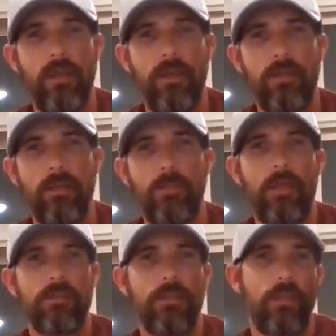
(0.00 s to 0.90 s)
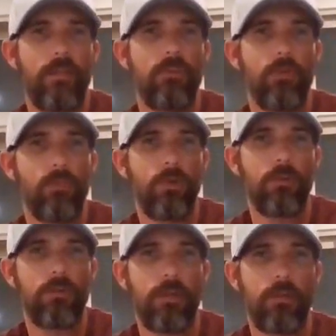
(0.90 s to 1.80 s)
and the bank's going to give you a
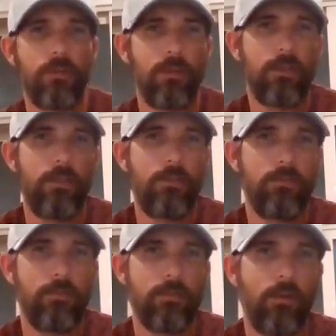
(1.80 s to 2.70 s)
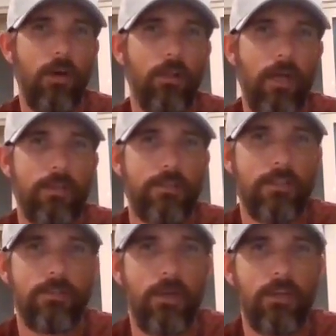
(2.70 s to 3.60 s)
real credit card it's an all
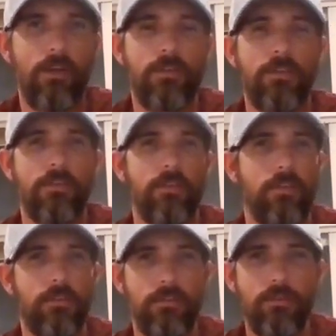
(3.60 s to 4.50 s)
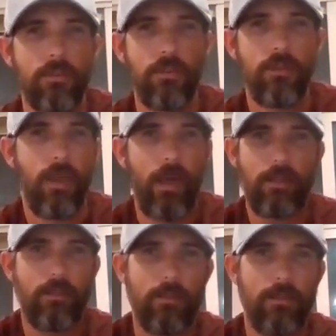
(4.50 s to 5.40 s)
access credit card you can use
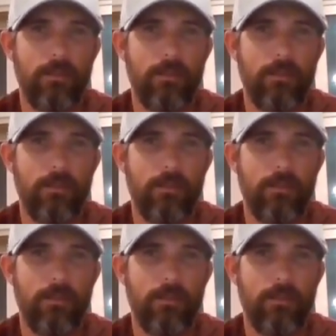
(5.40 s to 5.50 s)
at